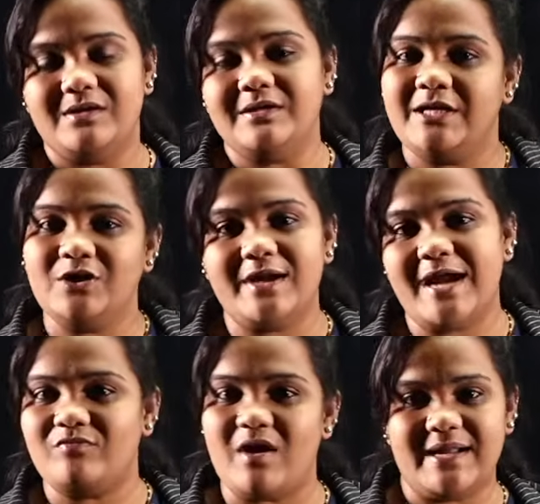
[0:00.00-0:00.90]
Did you
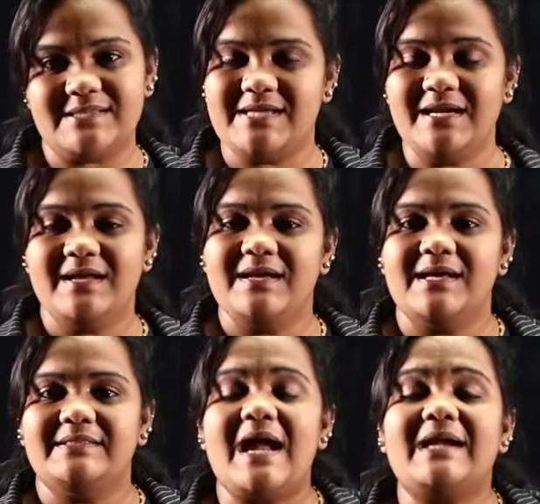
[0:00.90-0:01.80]
get what I said?
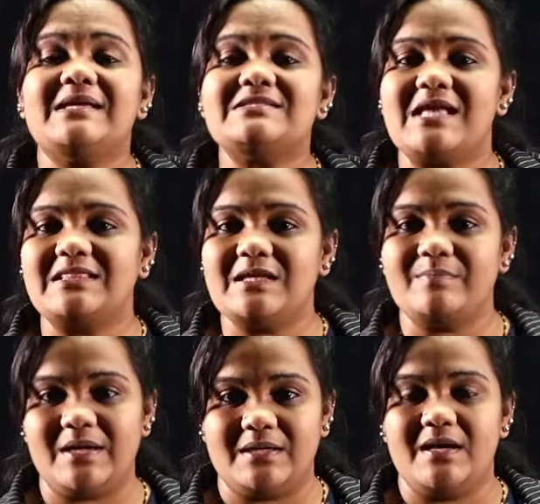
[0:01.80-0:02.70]
That is nothing
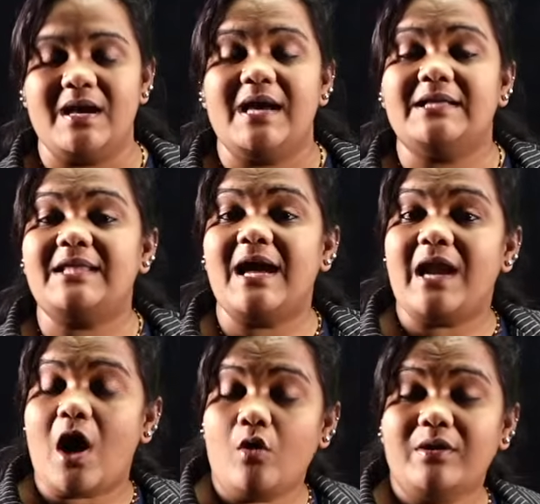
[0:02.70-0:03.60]
but the
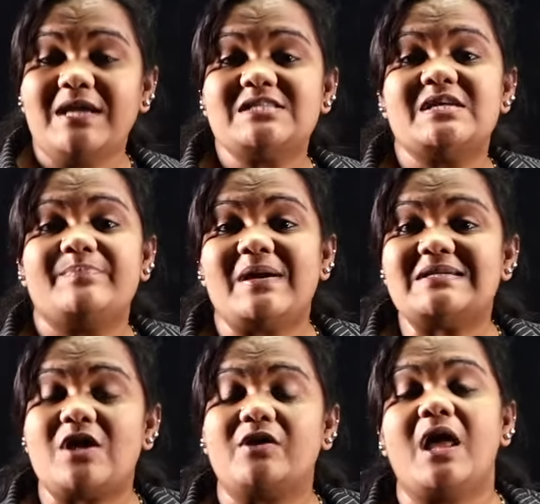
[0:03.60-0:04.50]
loudness
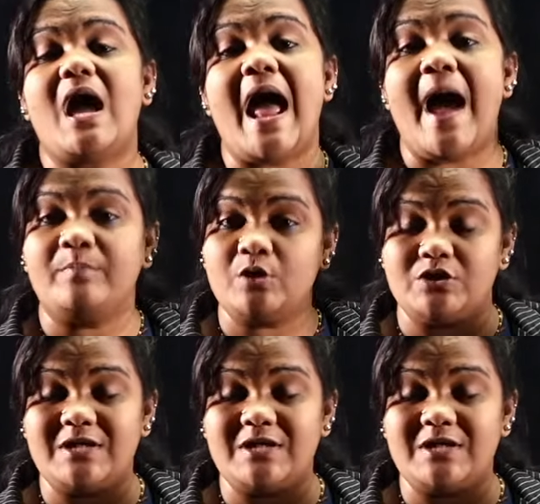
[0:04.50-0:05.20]
depends on the amplitude.